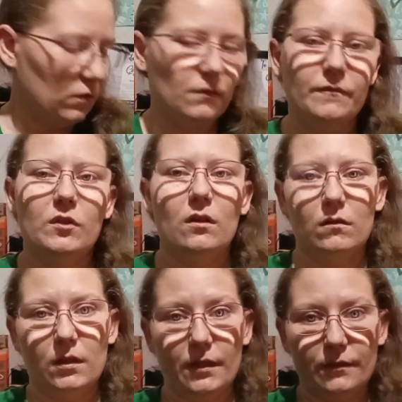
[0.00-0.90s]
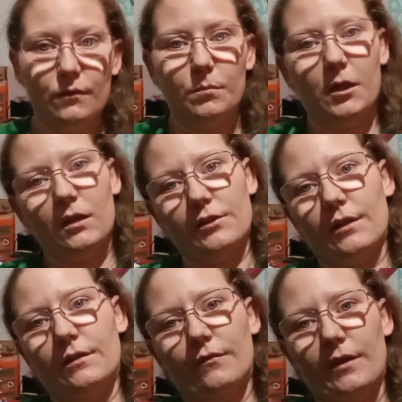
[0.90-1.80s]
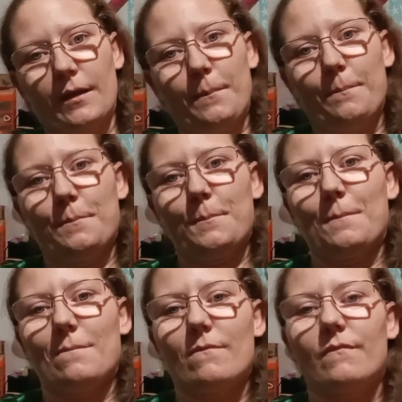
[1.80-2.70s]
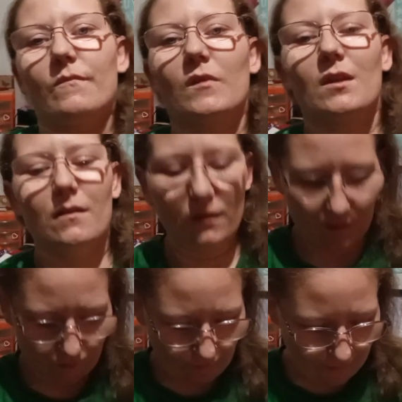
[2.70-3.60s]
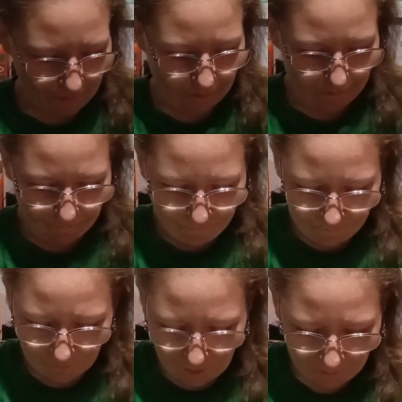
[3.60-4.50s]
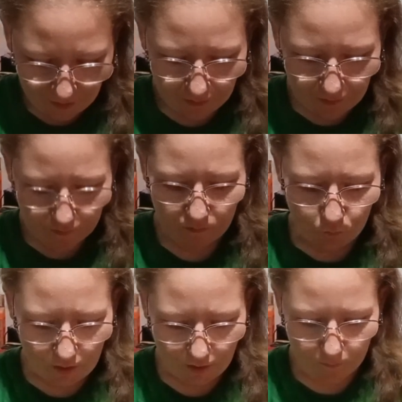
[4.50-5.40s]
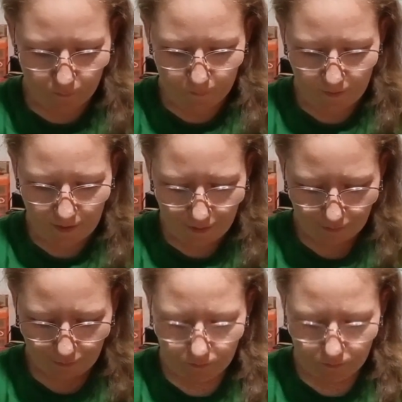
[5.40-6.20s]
So I do apologize for that. And I made this a while back,